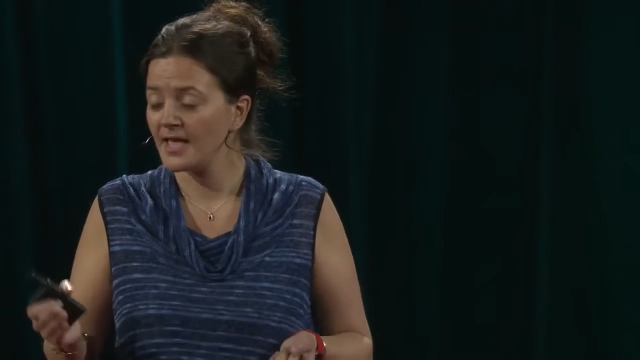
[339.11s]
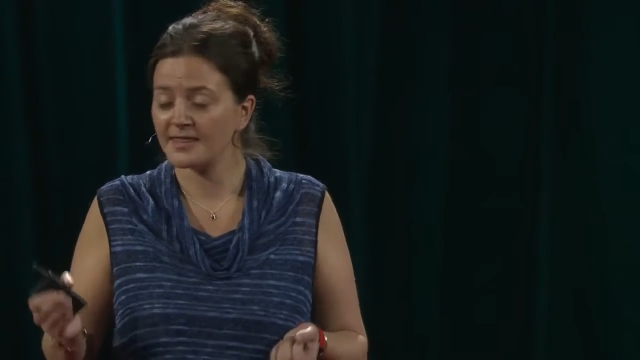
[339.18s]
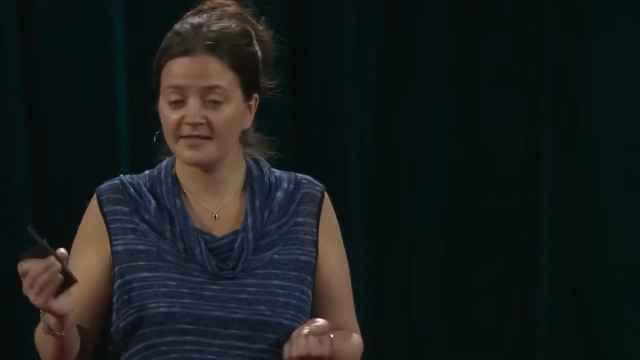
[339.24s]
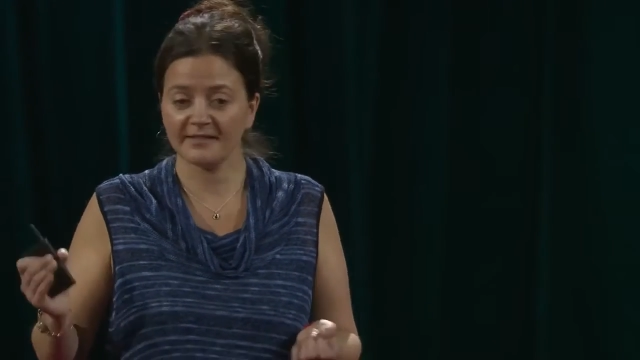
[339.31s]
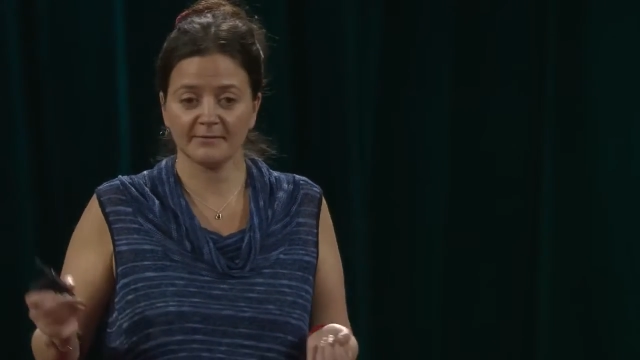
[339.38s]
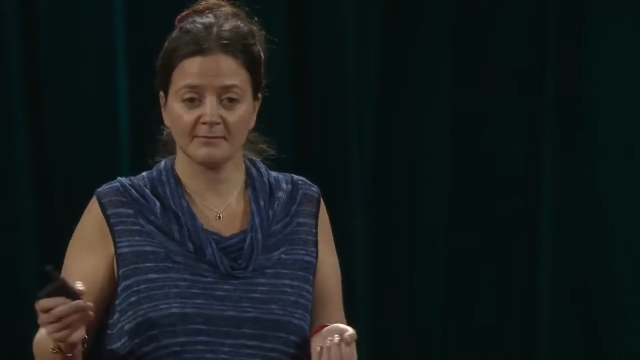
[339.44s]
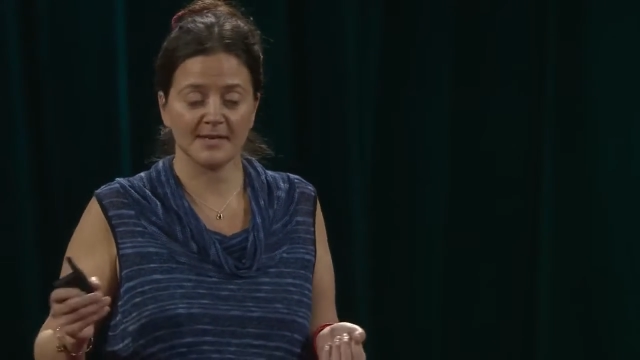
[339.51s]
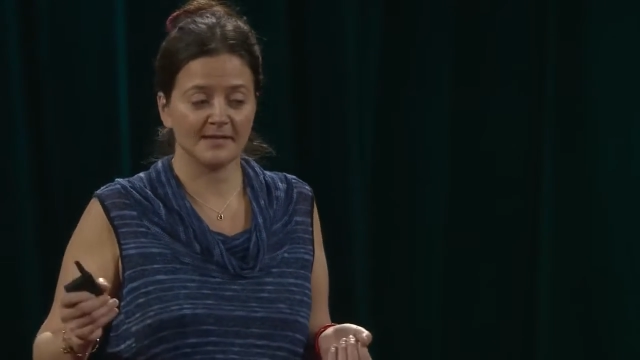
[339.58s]

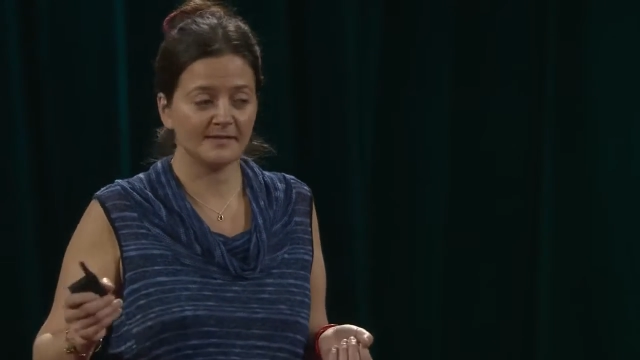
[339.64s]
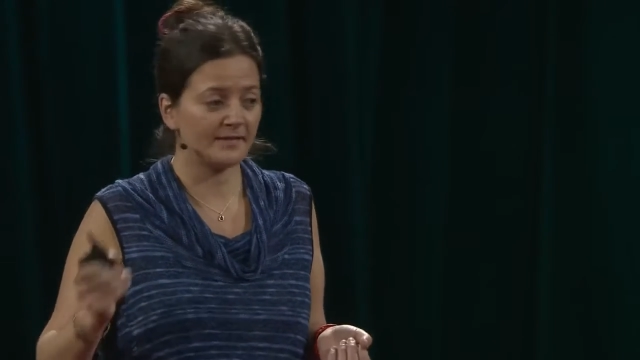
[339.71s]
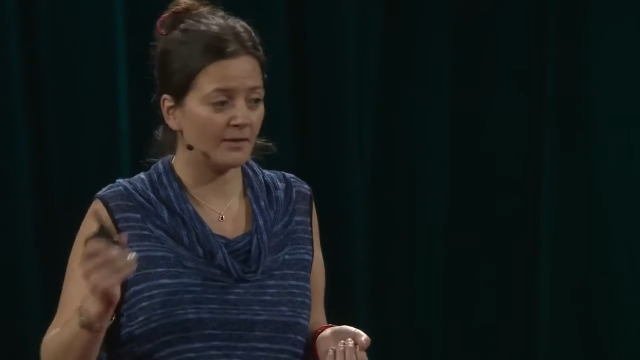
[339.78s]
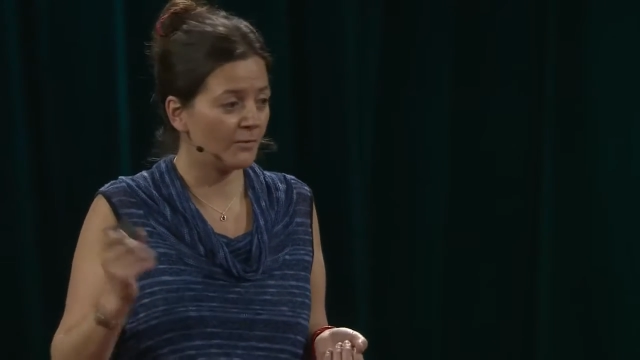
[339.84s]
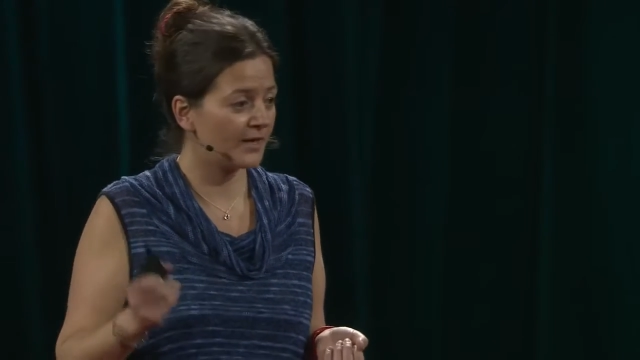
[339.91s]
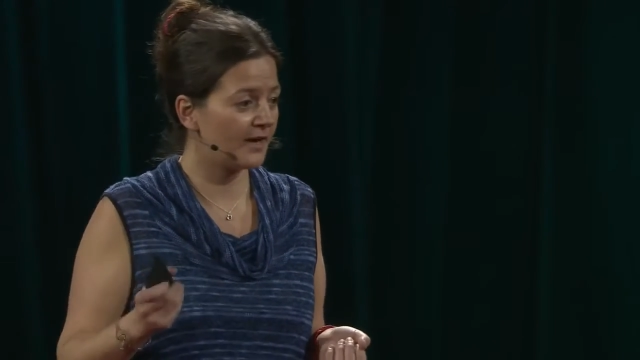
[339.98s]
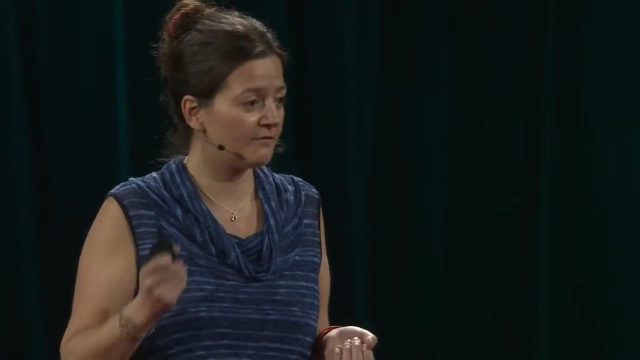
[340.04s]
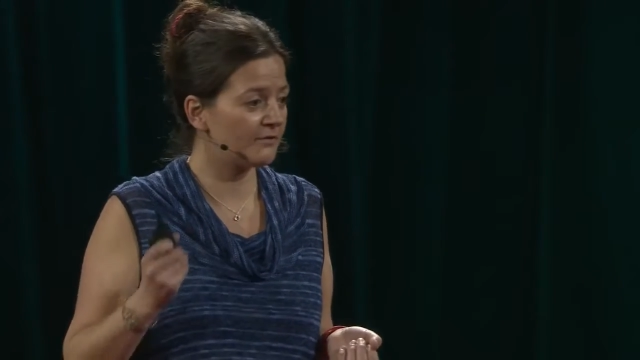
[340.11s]
This means that
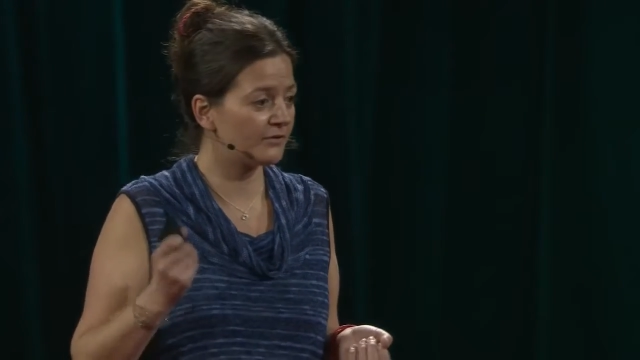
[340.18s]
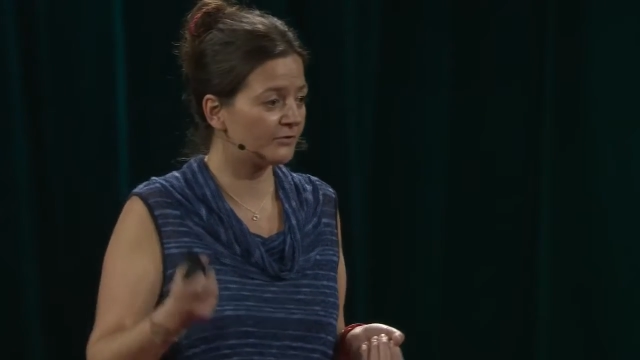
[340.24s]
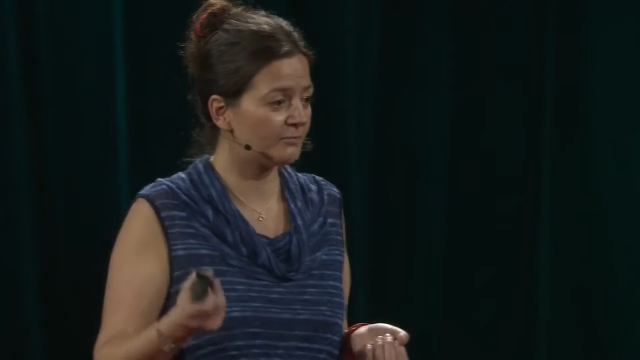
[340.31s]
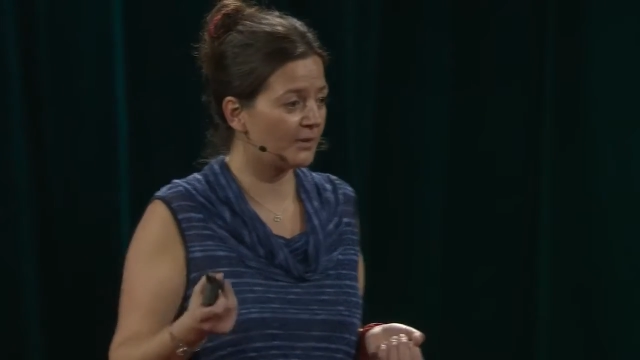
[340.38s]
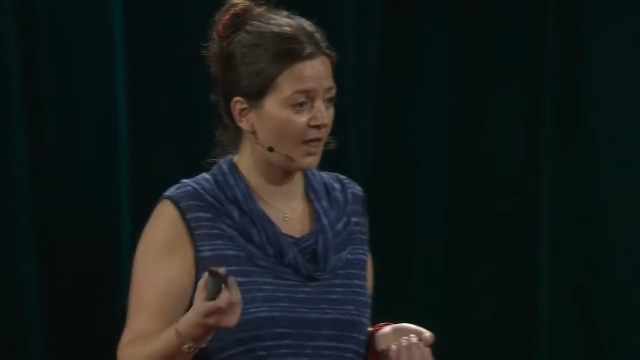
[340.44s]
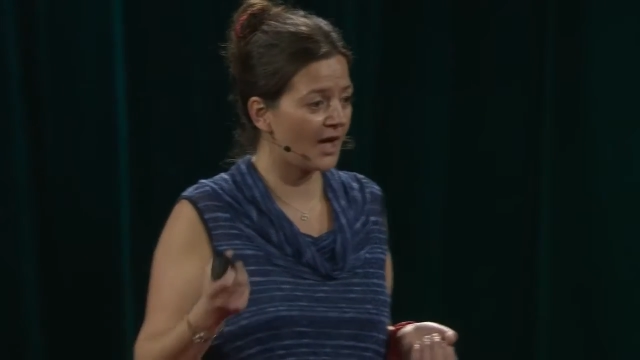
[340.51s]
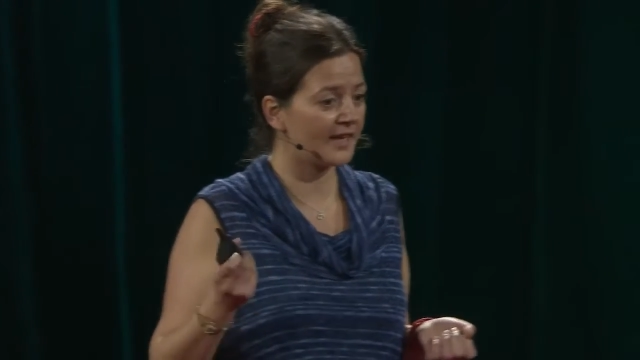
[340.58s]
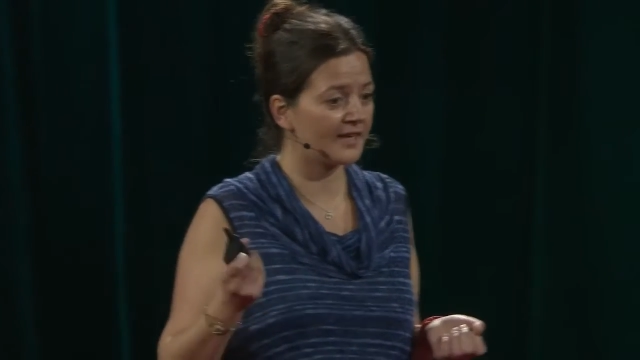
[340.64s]
whatever is
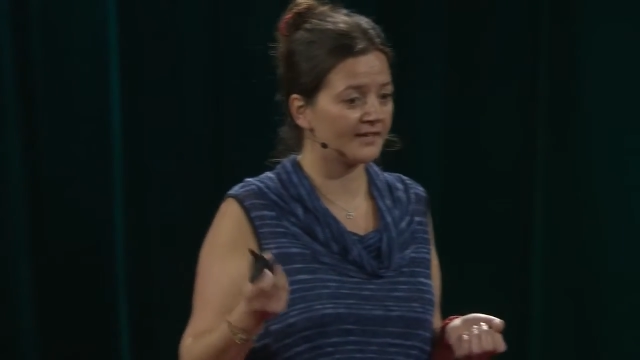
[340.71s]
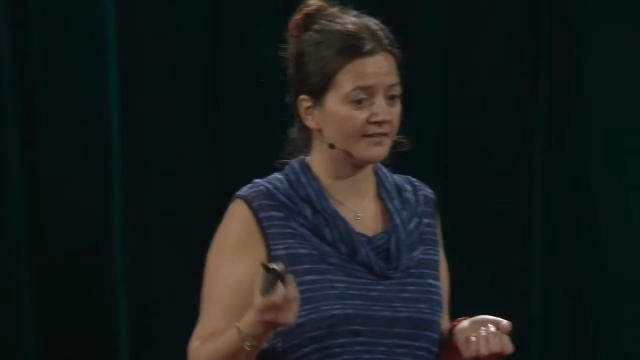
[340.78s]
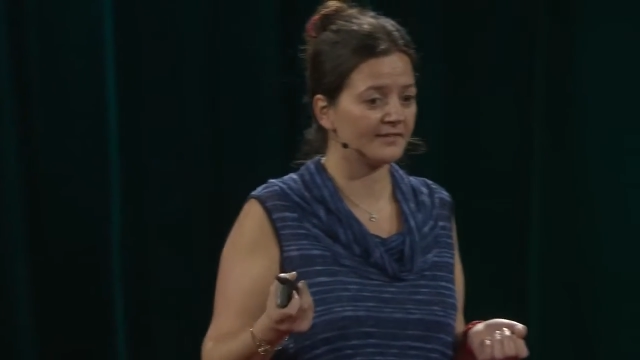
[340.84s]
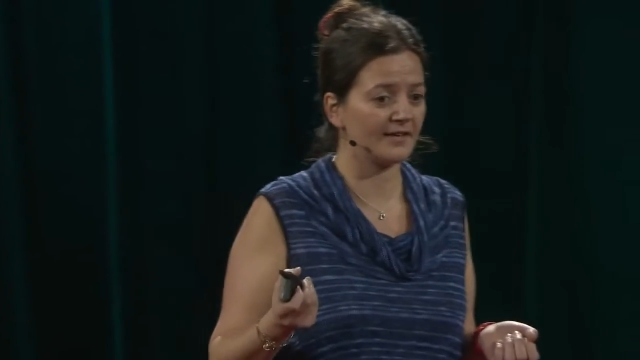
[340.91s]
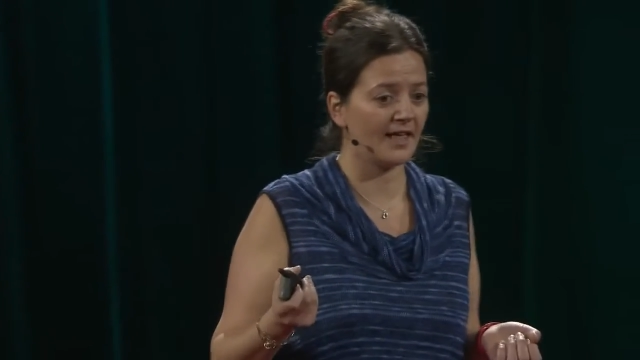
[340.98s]
blocking its